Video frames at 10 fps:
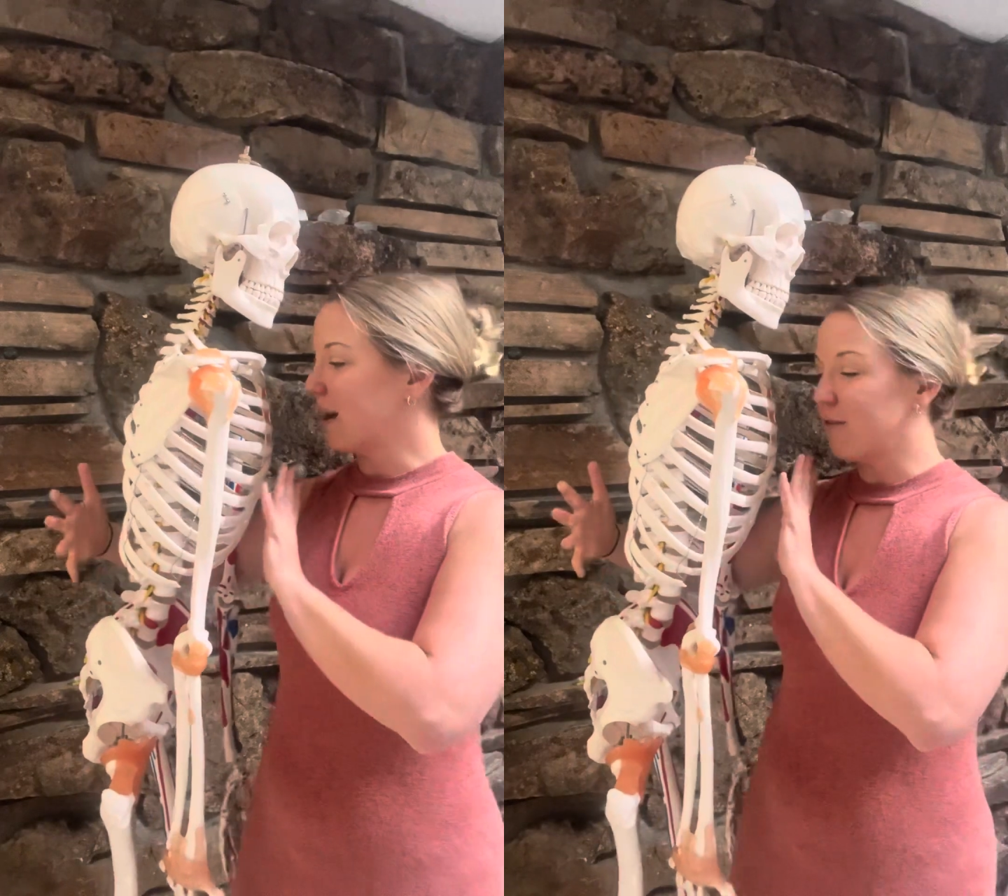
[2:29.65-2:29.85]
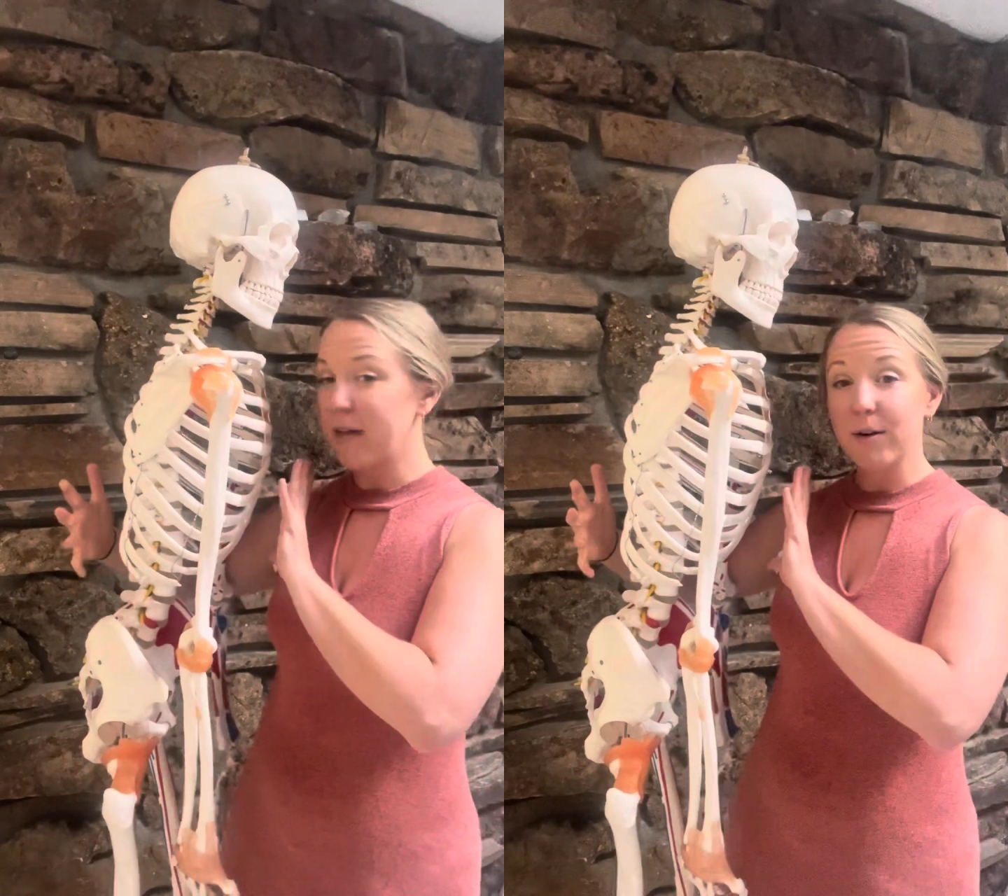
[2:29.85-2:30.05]

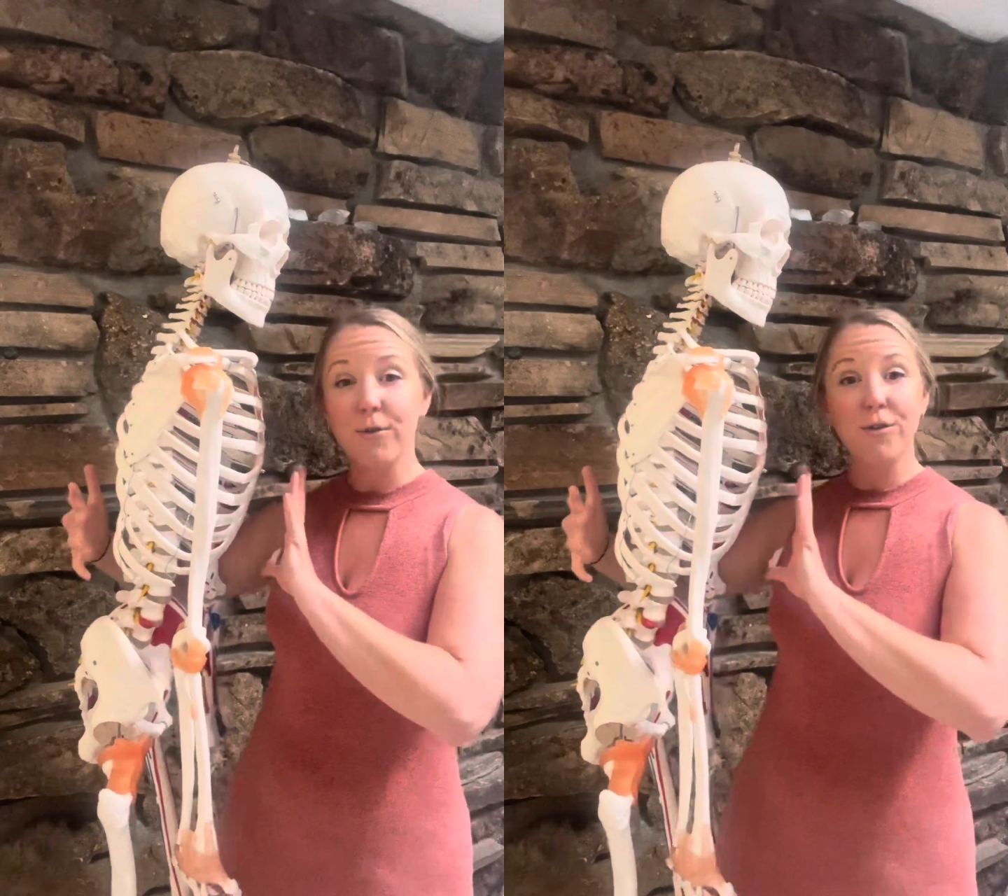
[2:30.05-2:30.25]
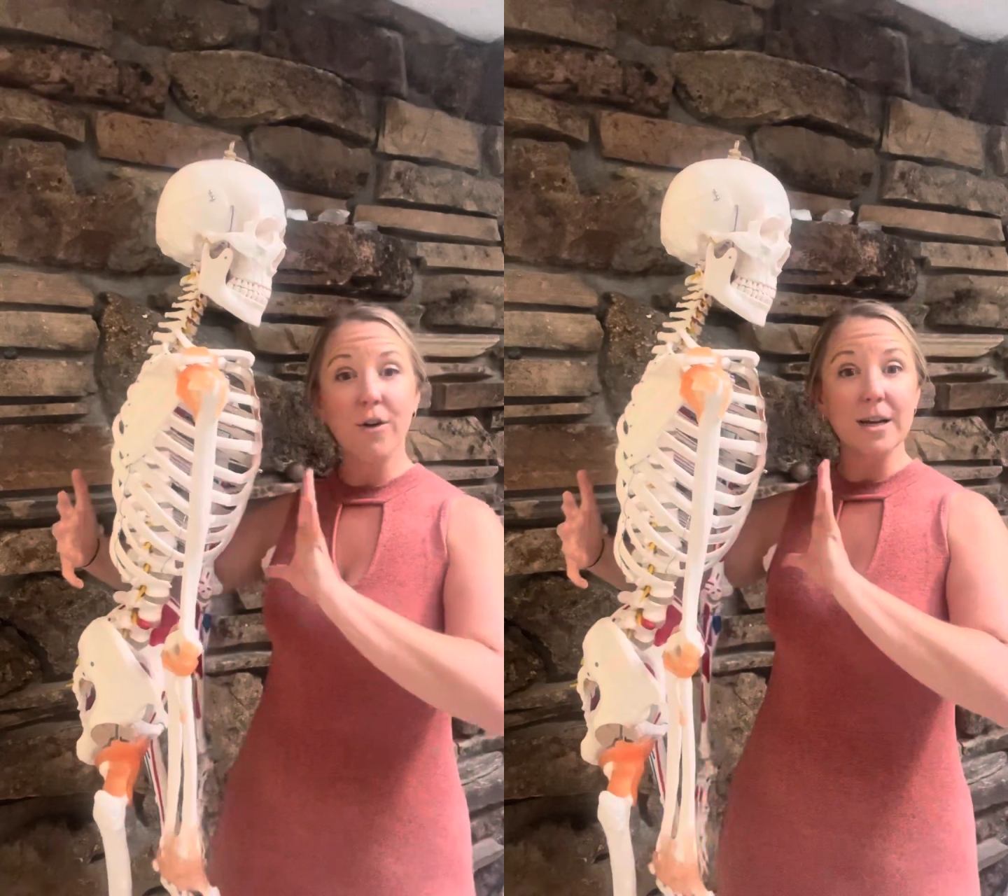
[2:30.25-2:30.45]
of that
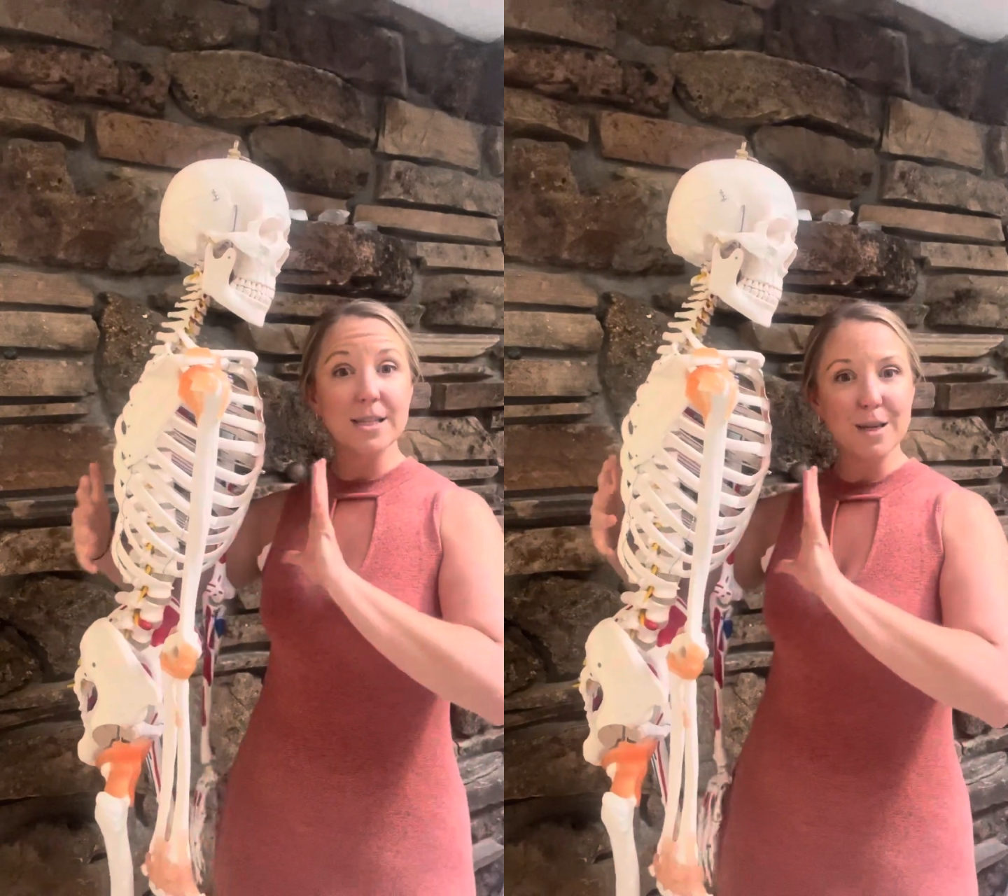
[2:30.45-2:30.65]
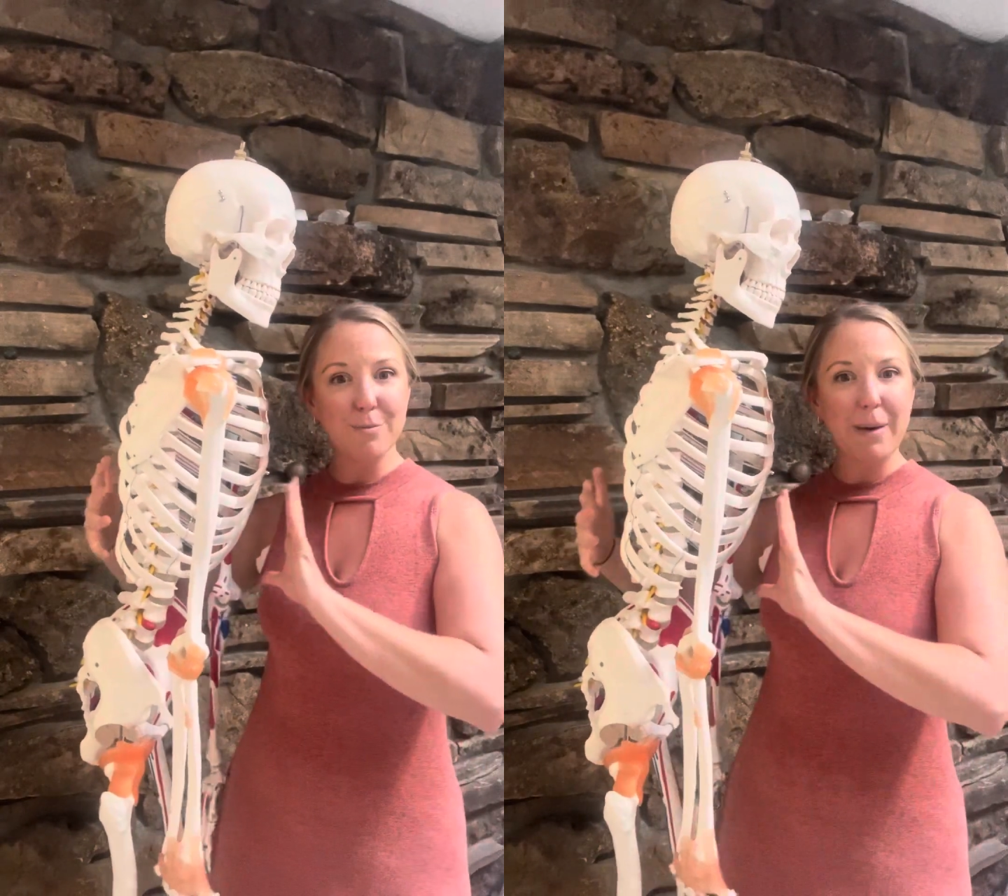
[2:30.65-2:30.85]
front
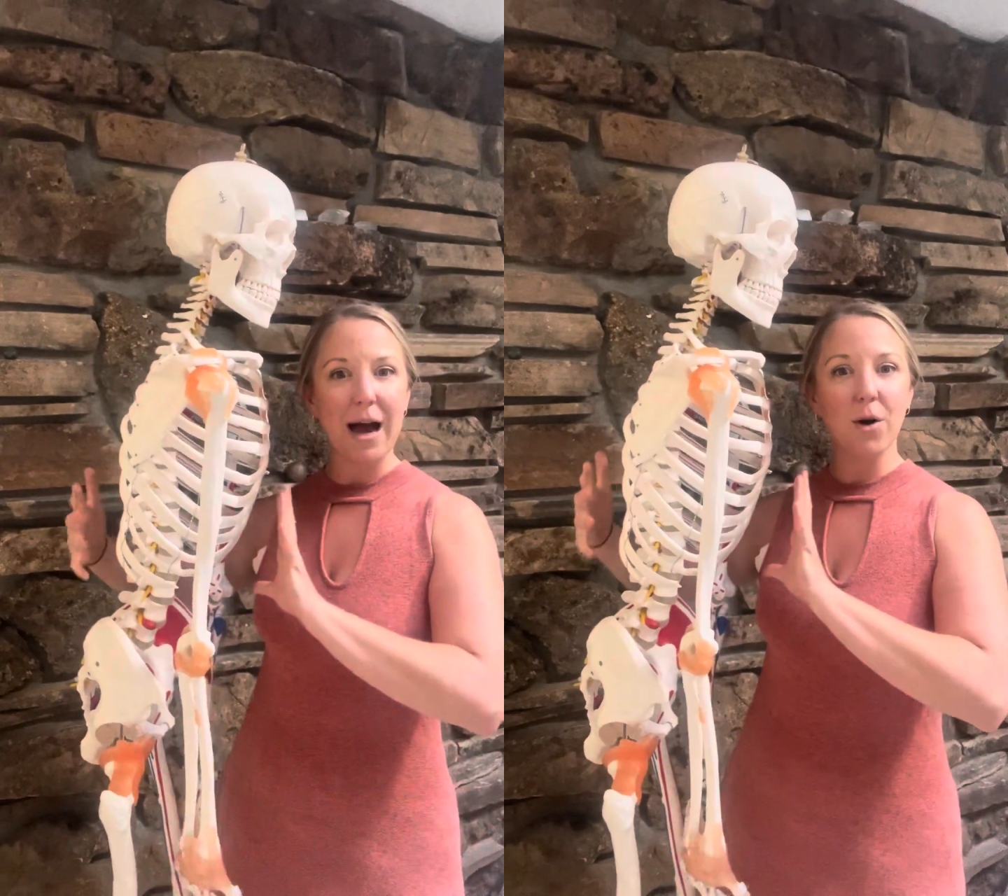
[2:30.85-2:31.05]
to back